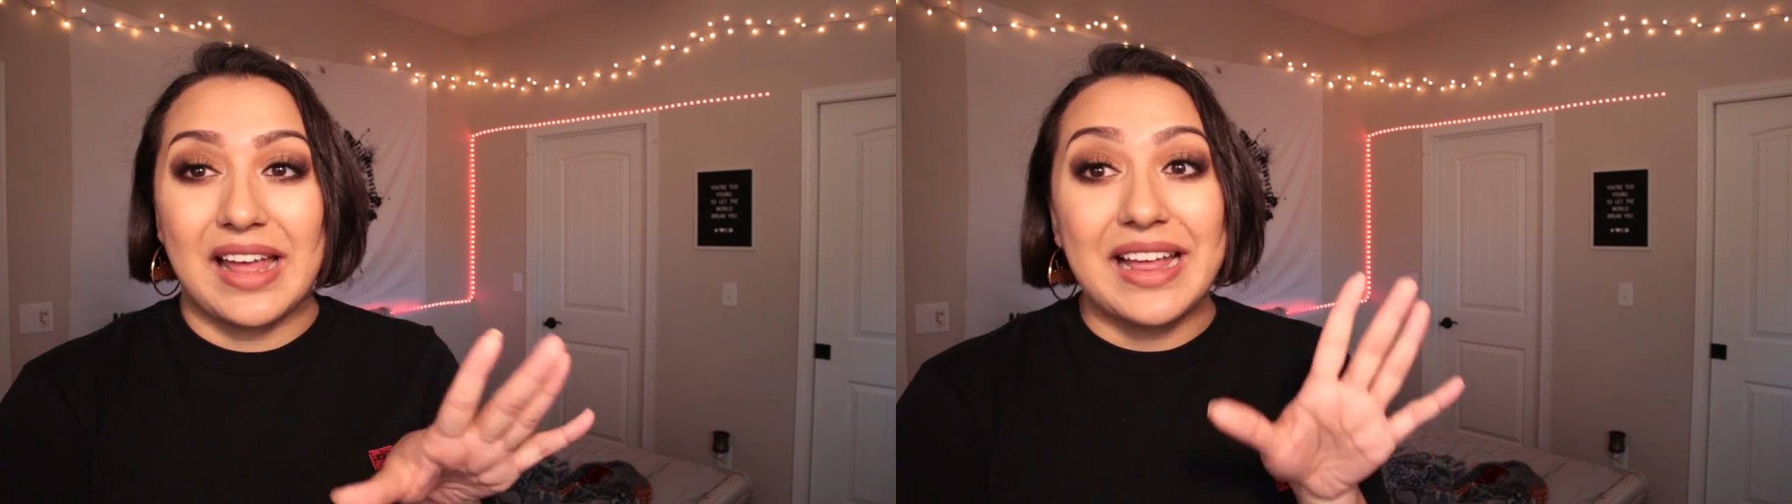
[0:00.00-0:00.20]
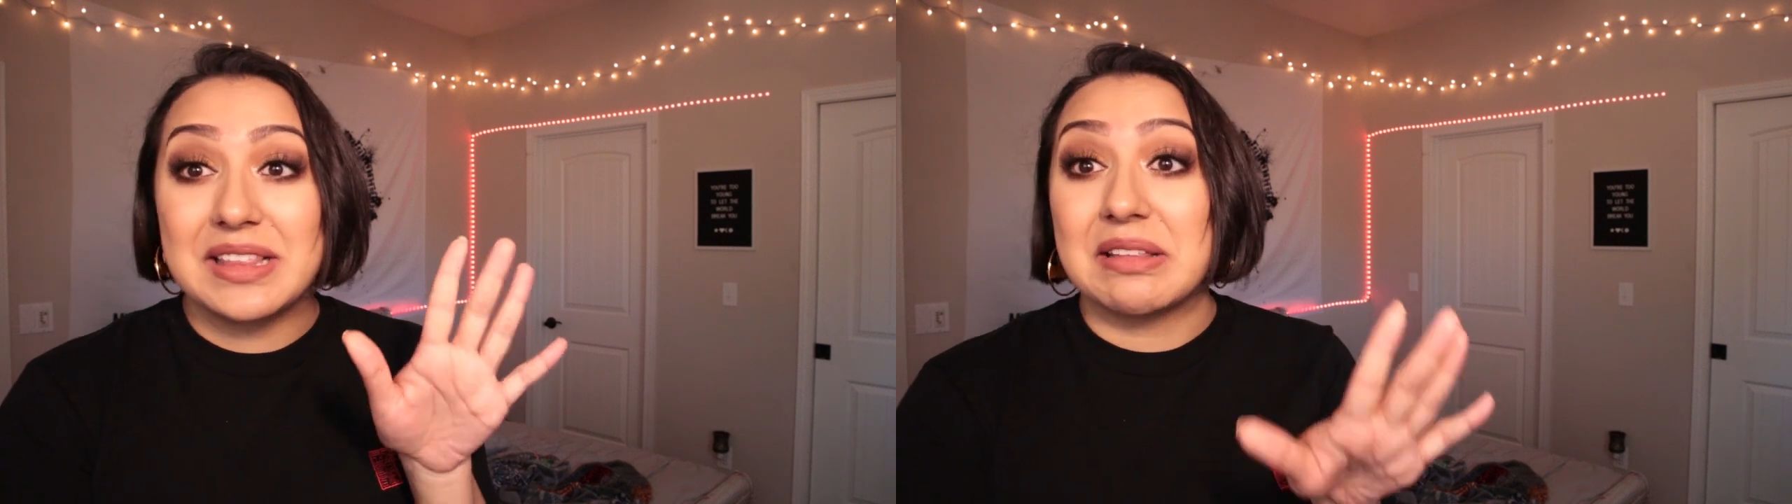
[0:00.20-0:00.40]

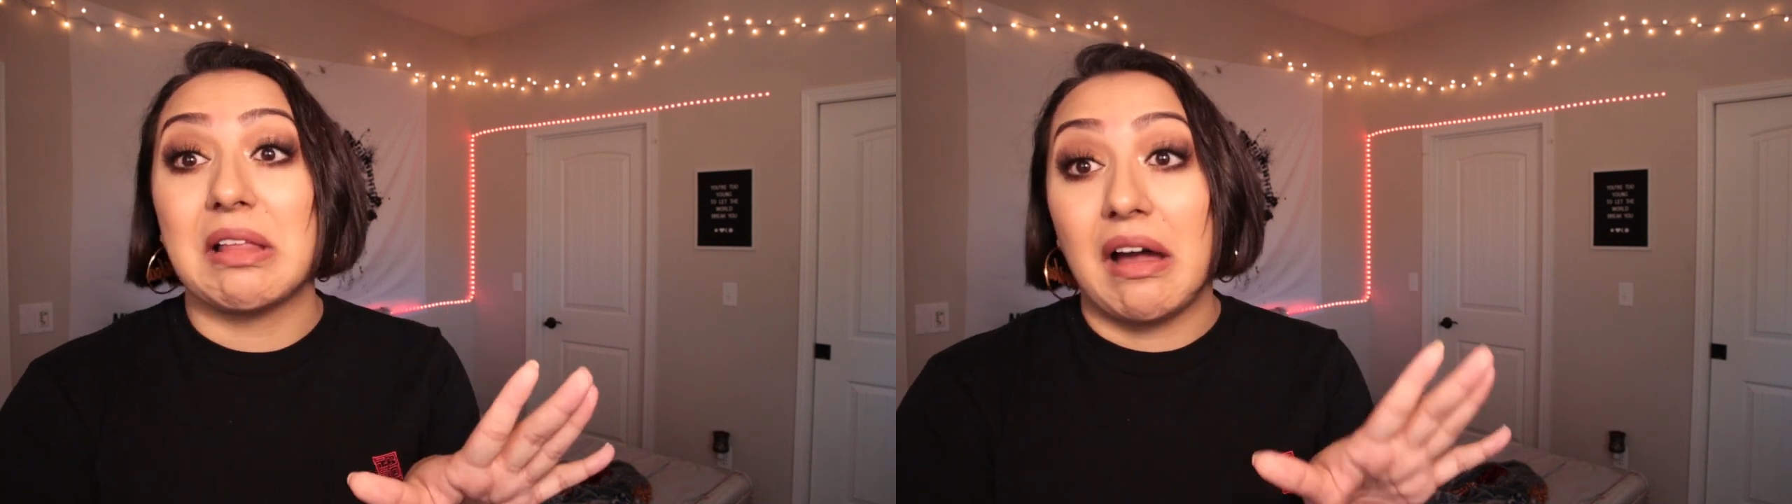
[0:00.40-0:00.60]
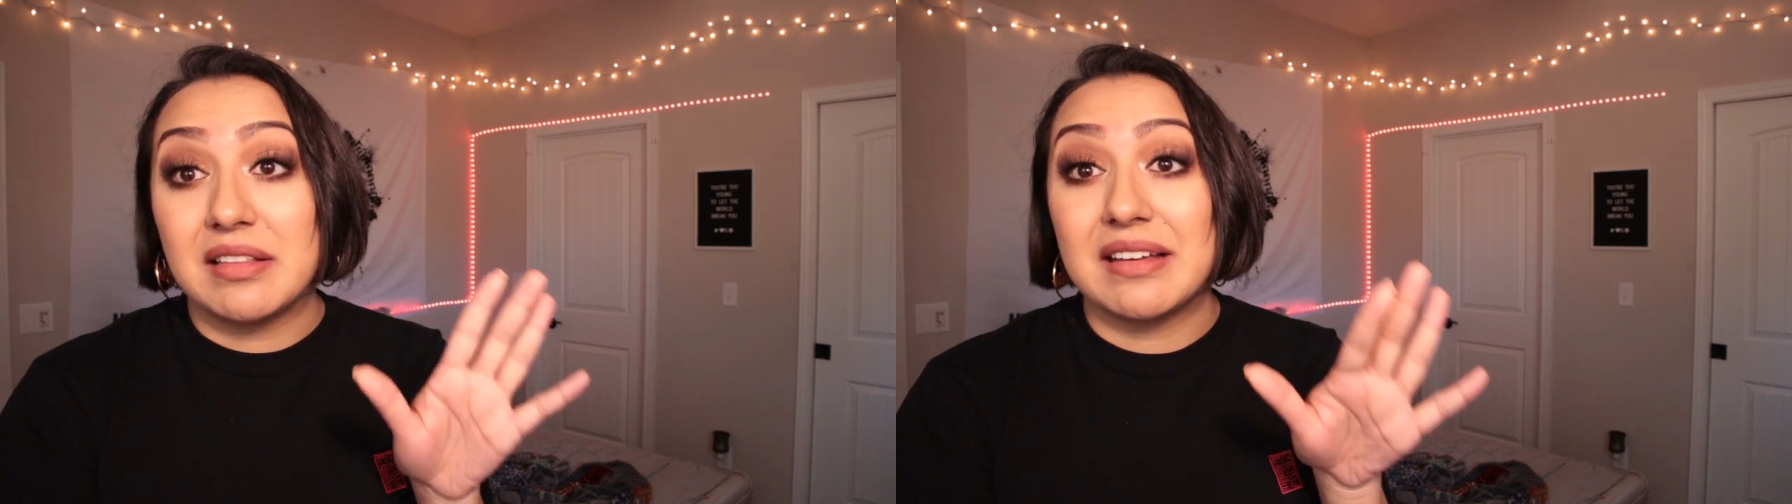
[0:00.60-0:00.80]
That's a
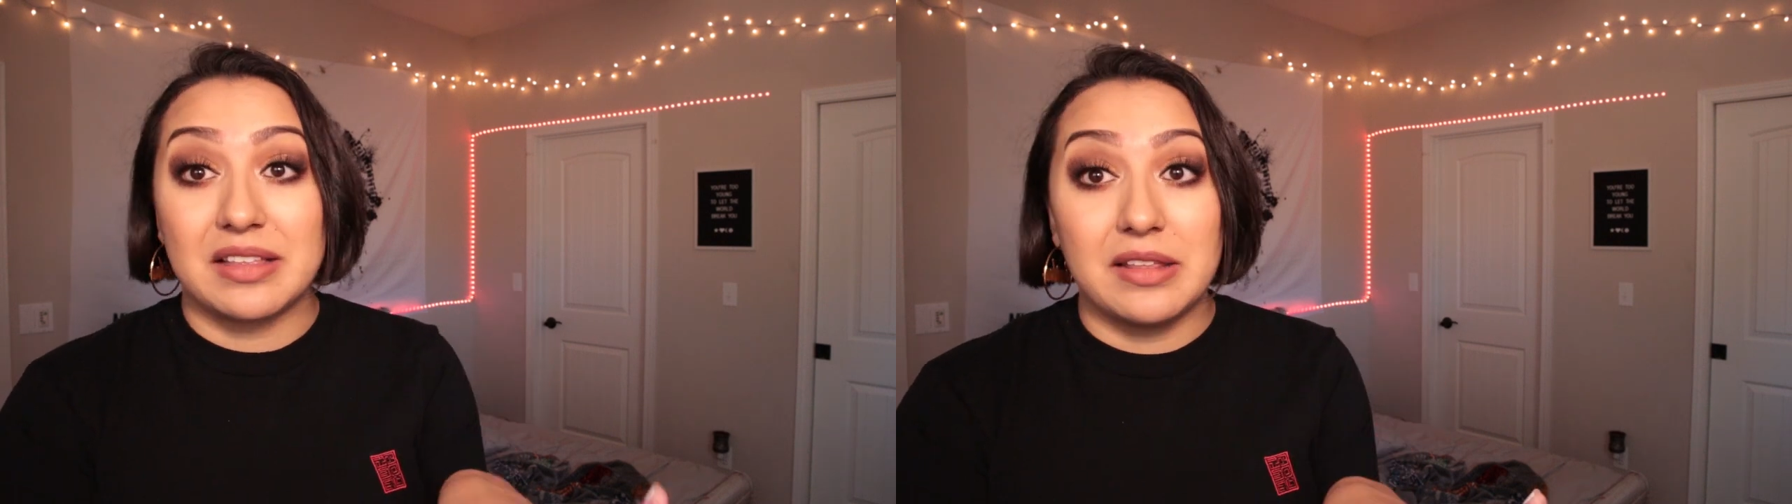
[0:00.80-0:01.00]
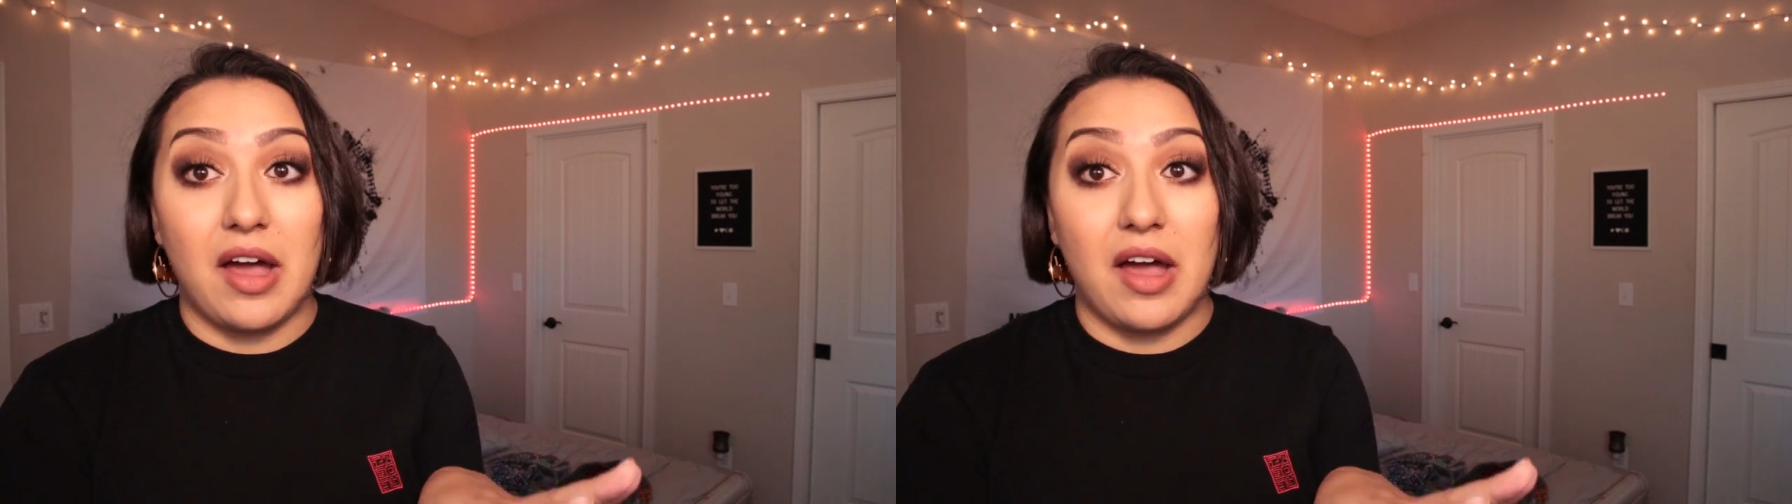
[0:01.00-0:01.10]
lot. That's a